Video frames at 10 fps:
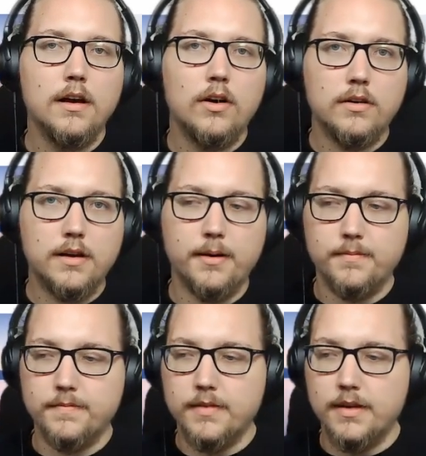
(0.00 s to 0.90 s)
Okay,
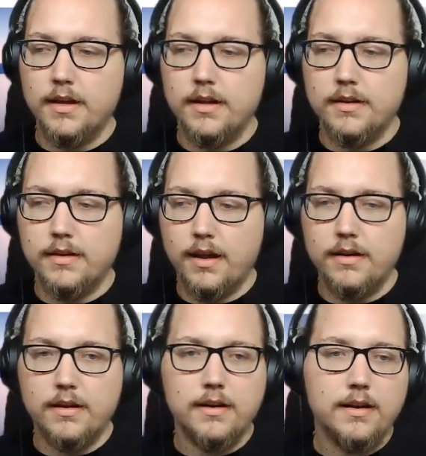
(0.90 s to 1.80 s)

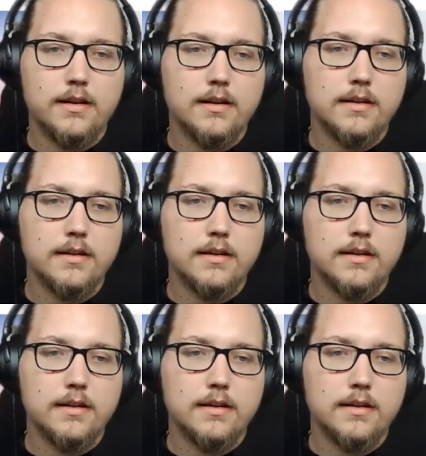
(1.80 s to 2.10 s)
then let us